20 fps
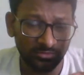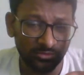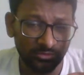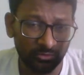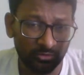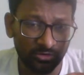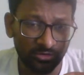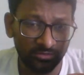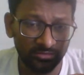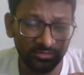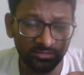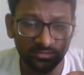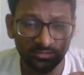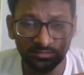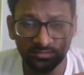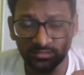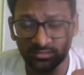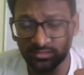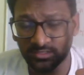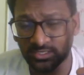what are
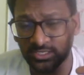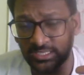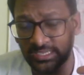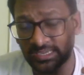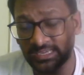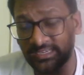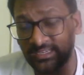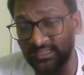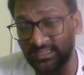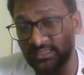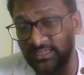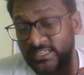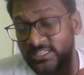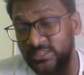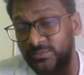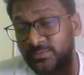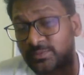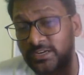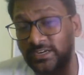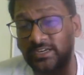the
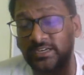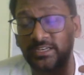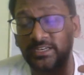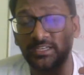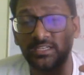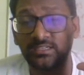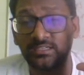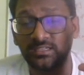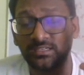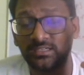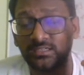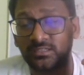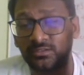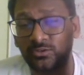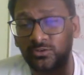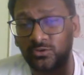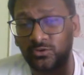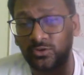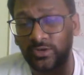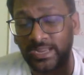respiratory
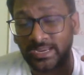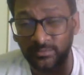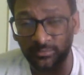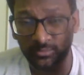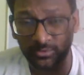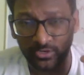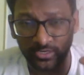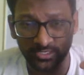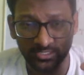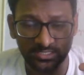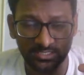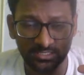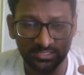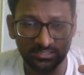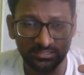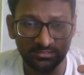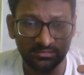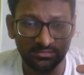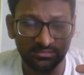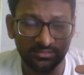end
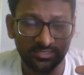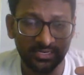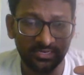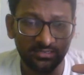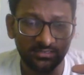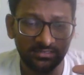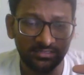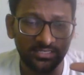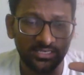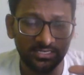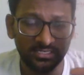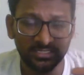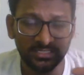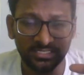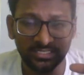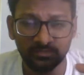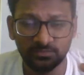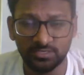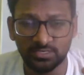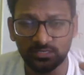products, right? That is
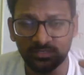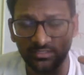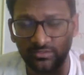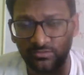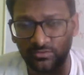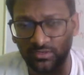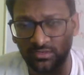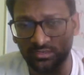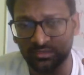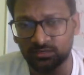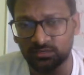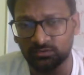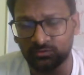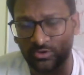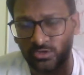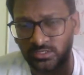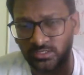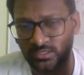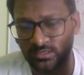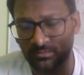given in the
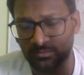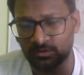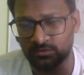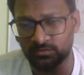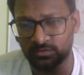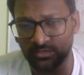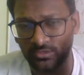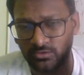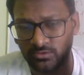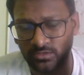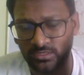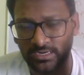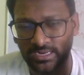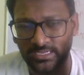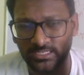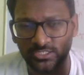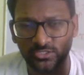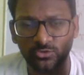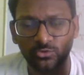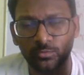WhatsApp, our
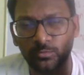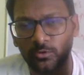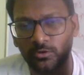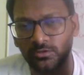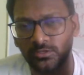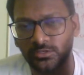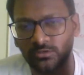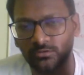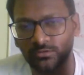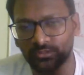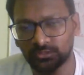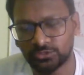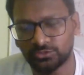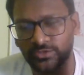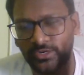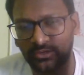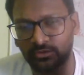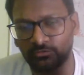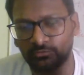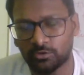class group also.
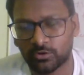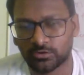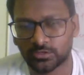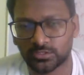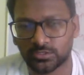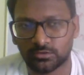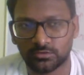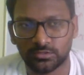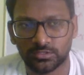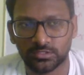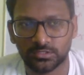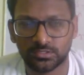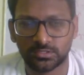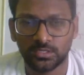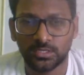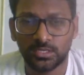Try to focus on this.